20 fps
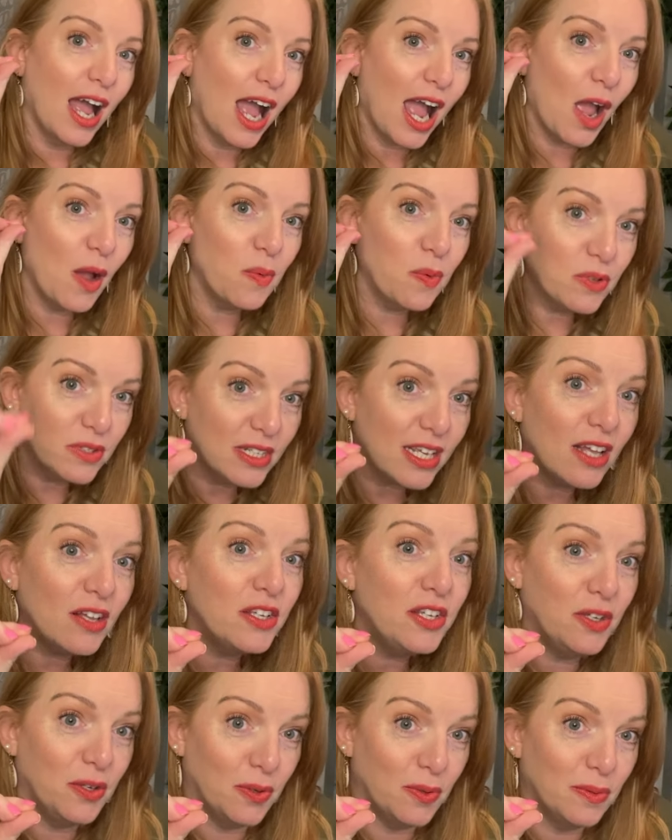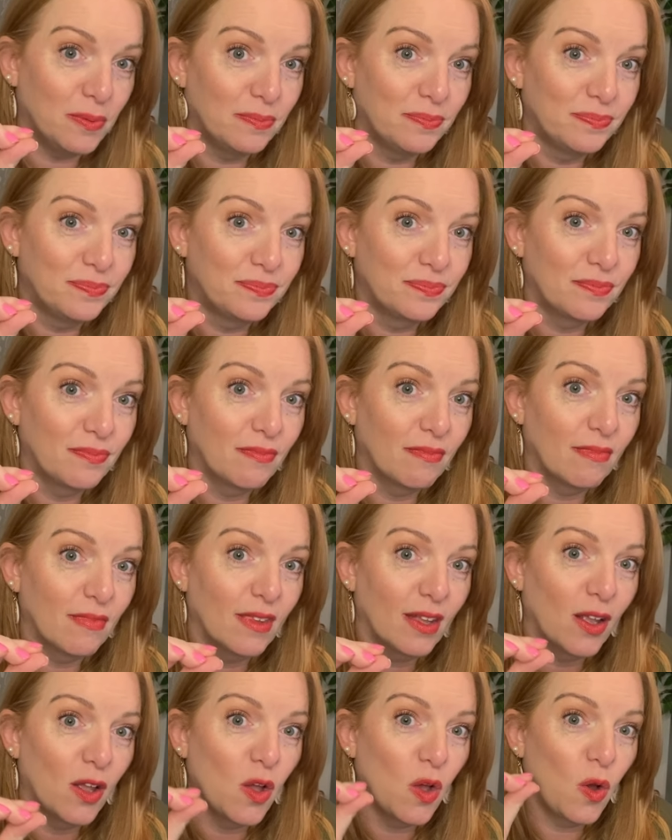i will tell you
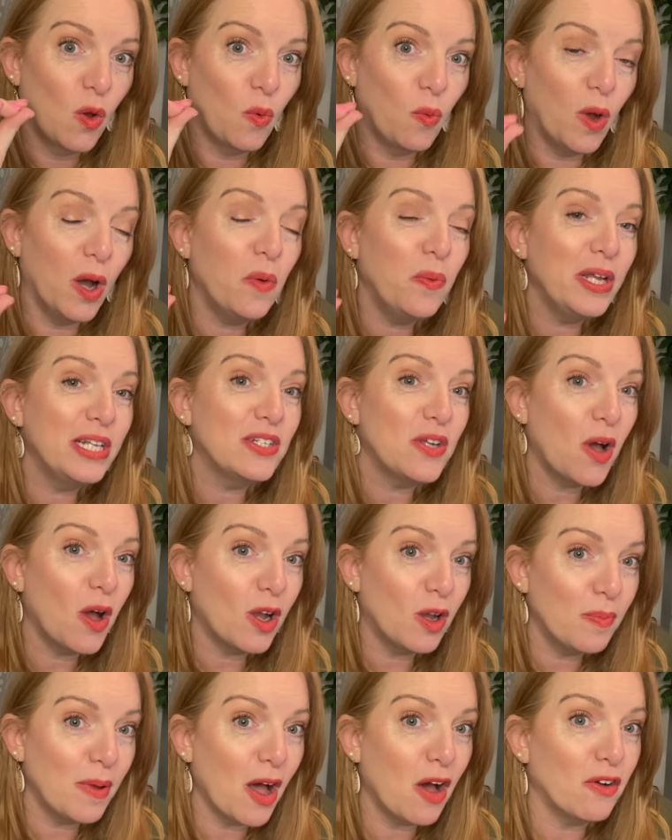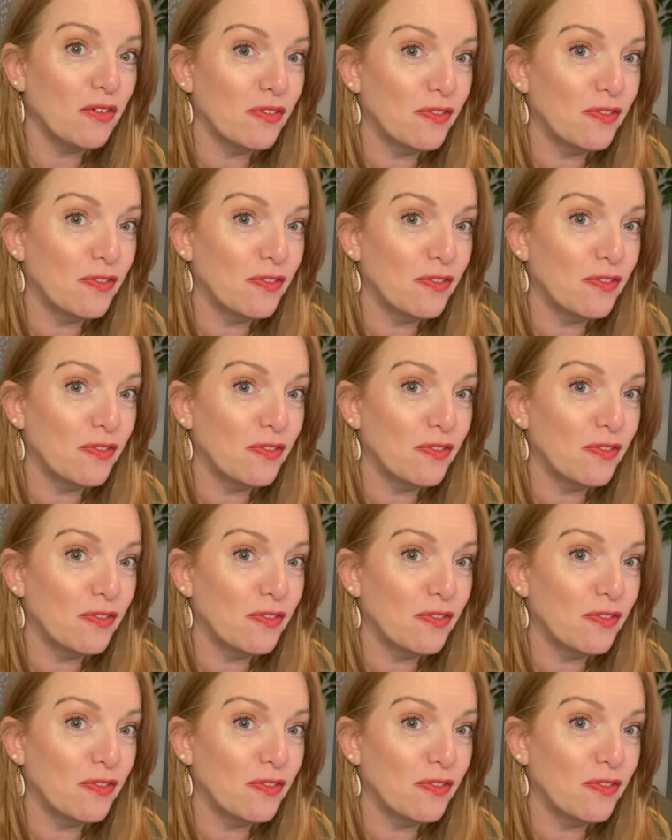what we talk about